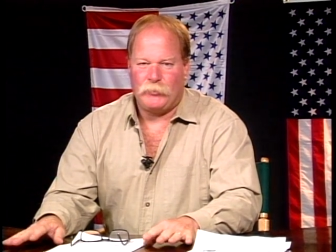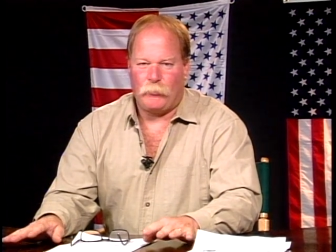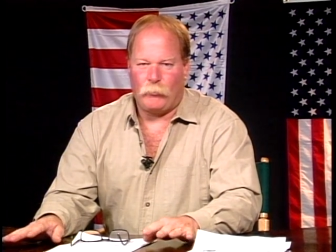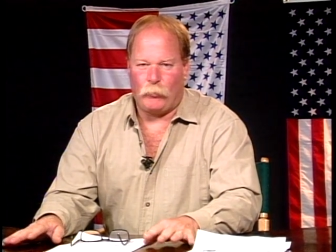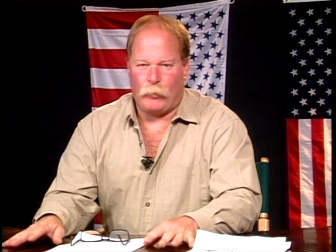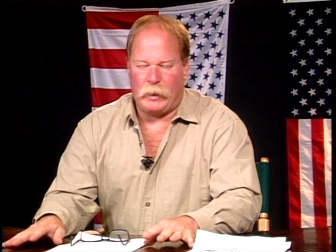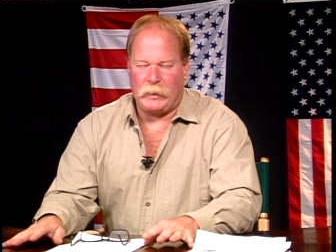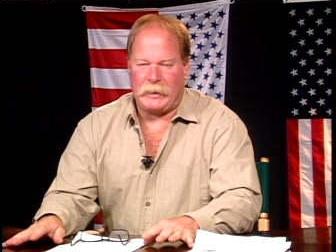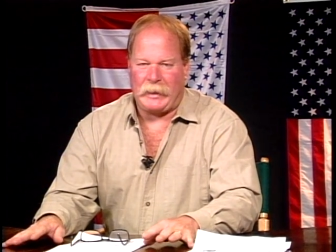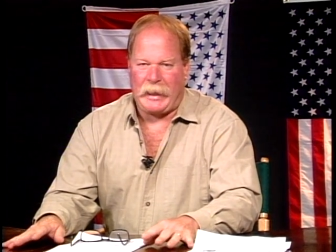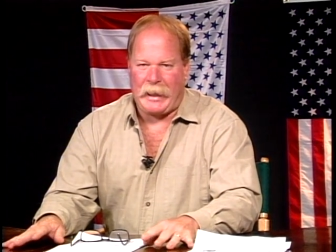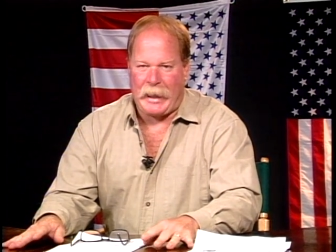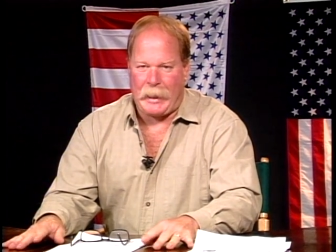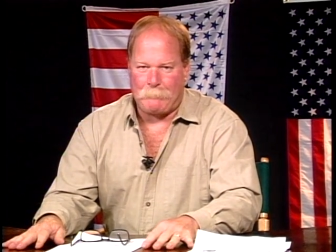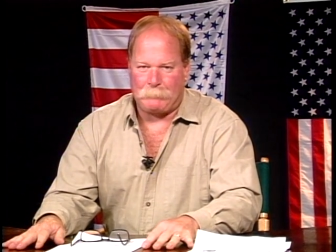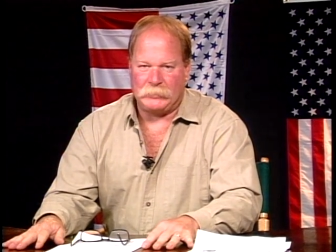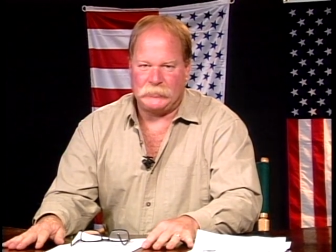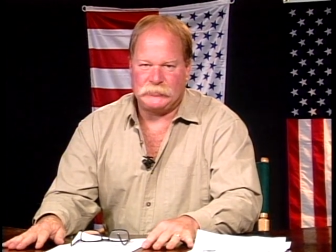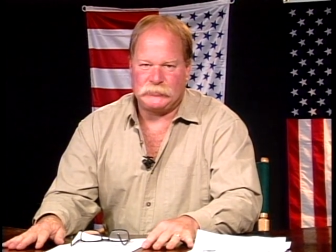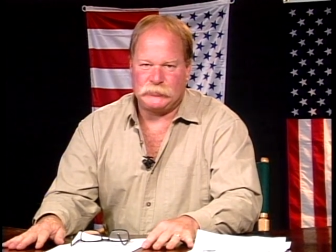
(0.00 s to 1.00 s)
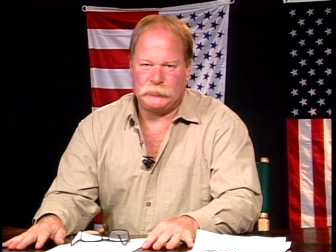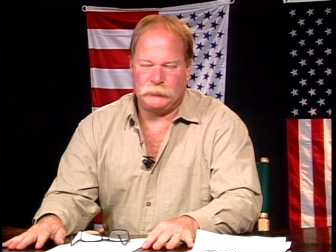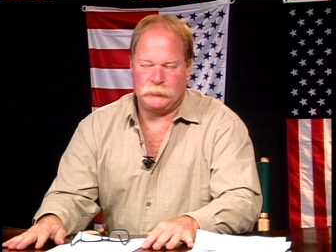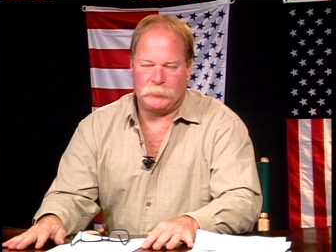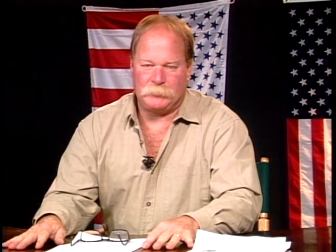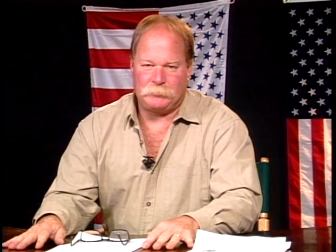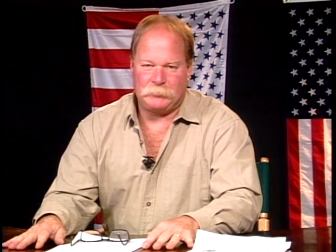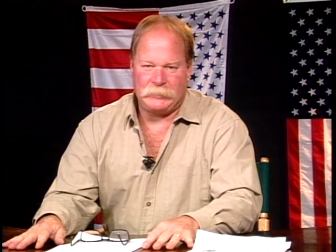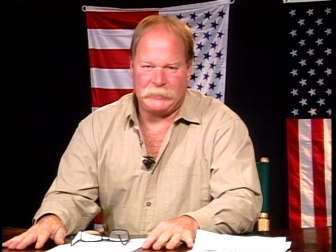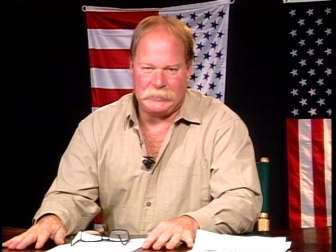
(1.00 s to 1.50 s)
what happened to
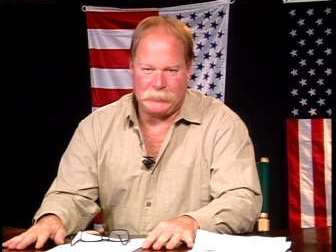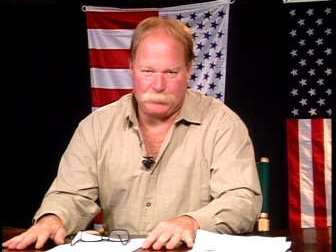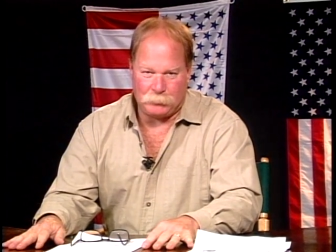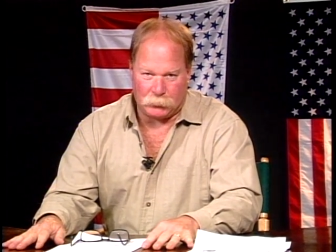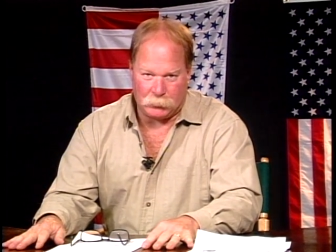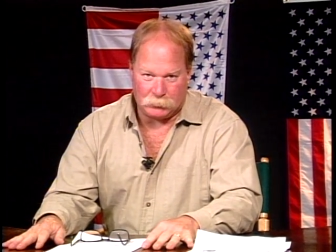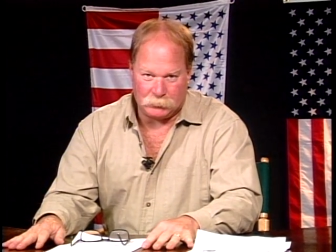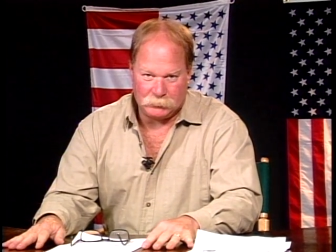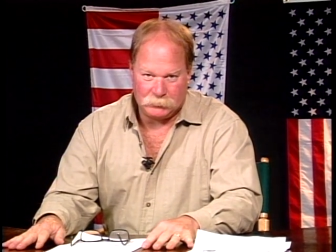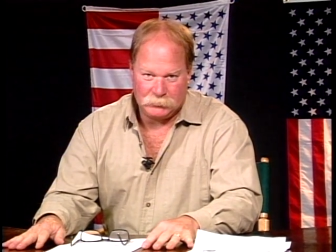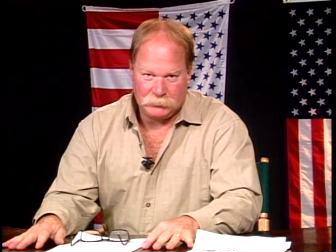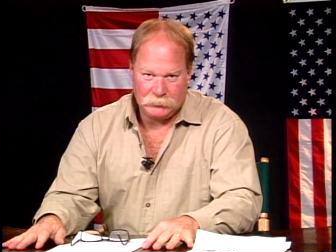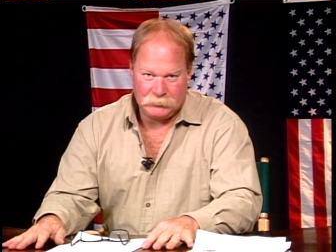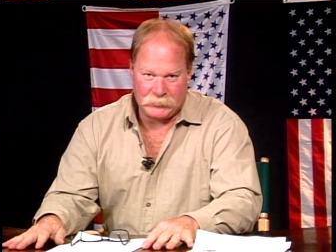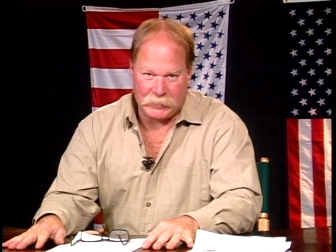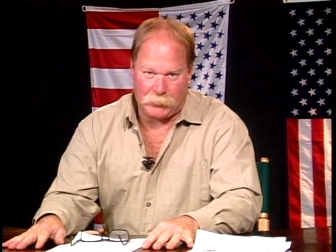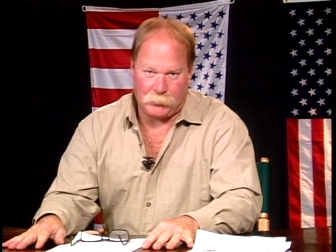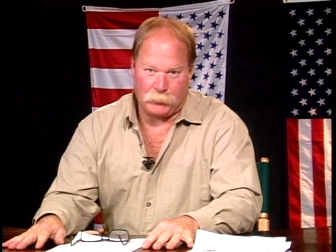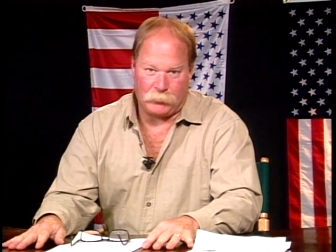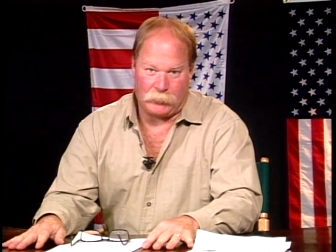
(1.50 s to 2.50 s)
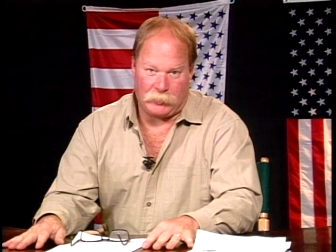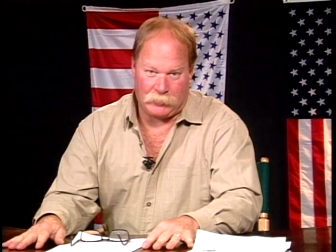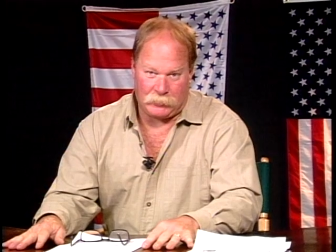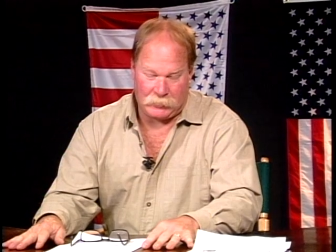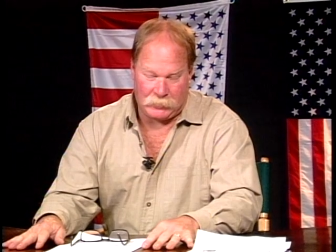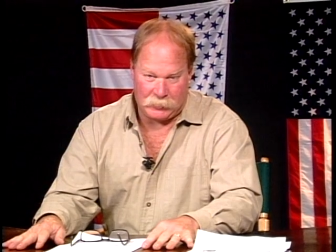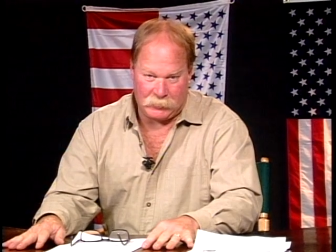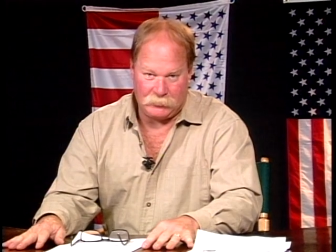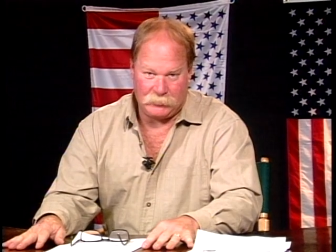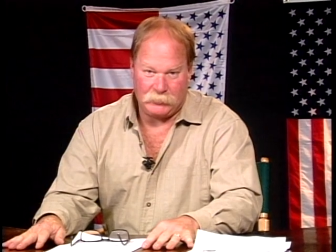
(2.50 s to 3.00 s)
the people that were
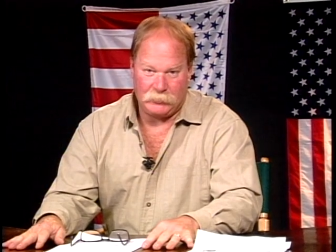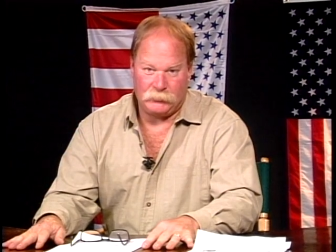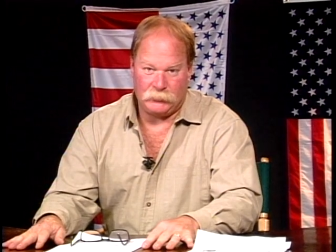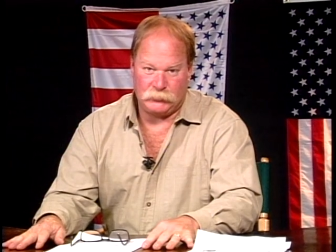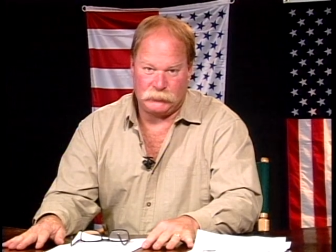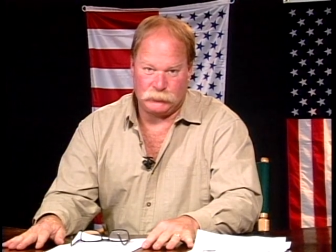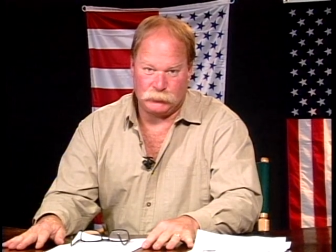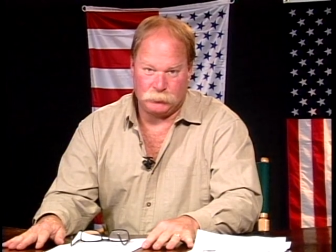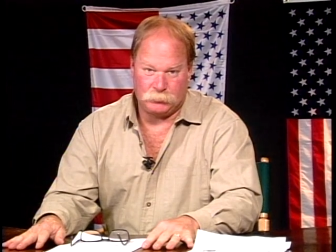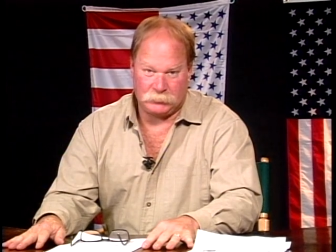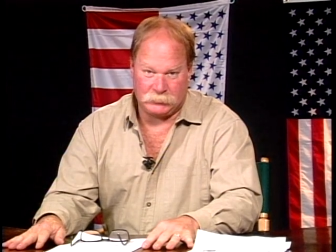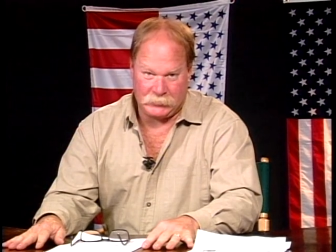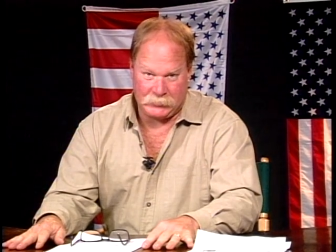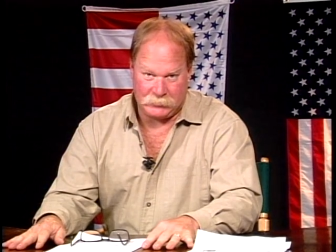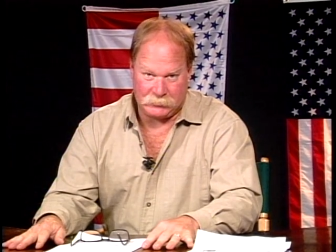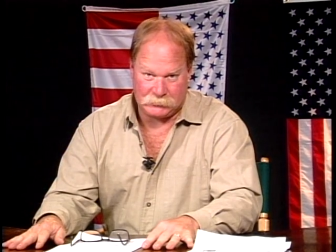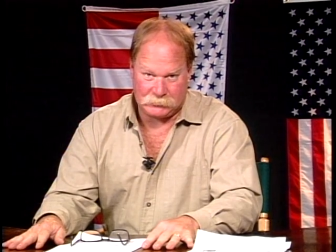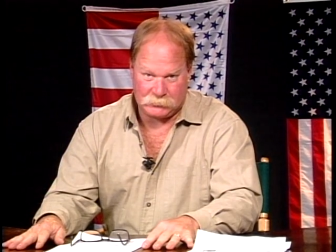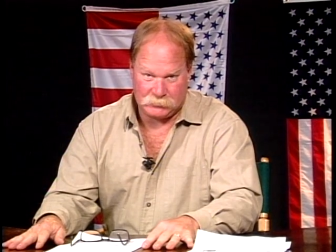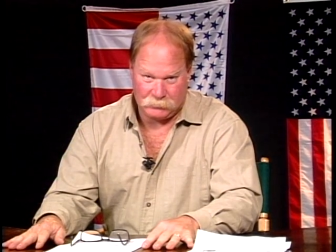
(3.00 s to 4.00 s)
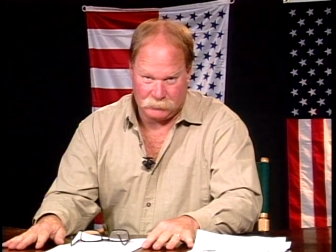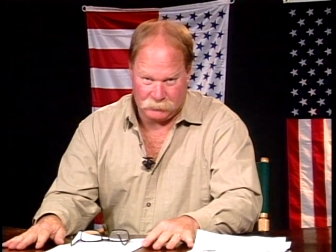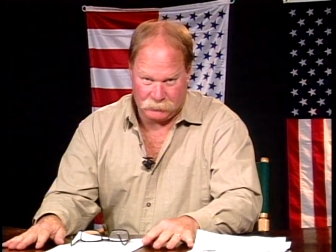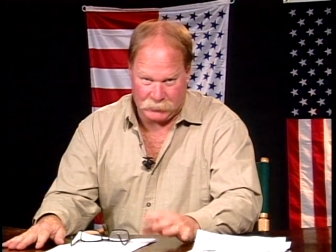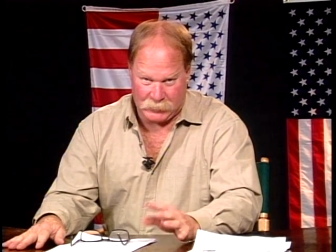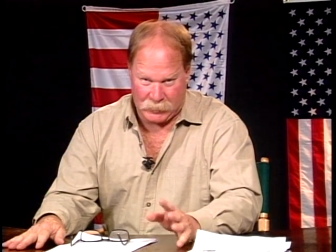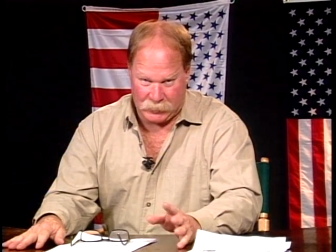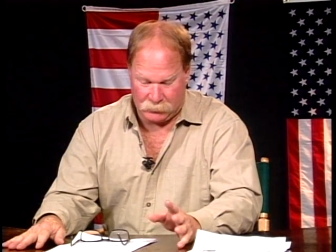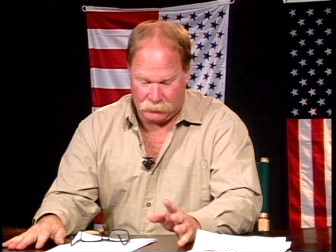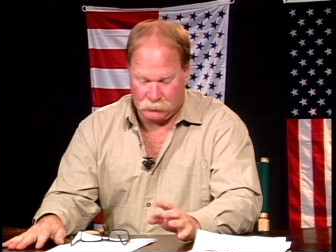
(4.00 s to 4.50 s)
on the two planes
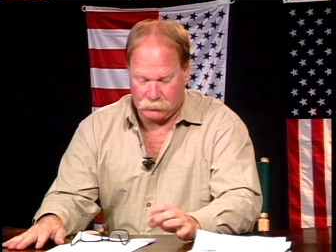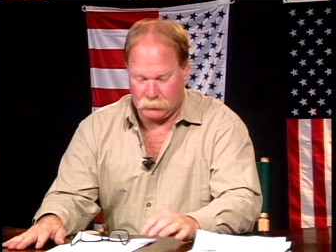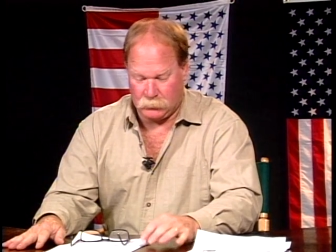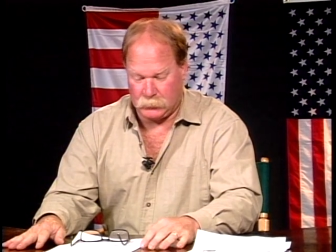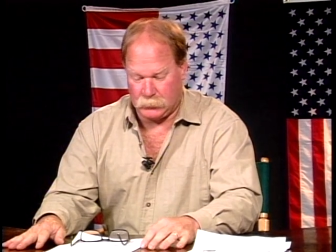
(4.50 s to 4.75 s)
that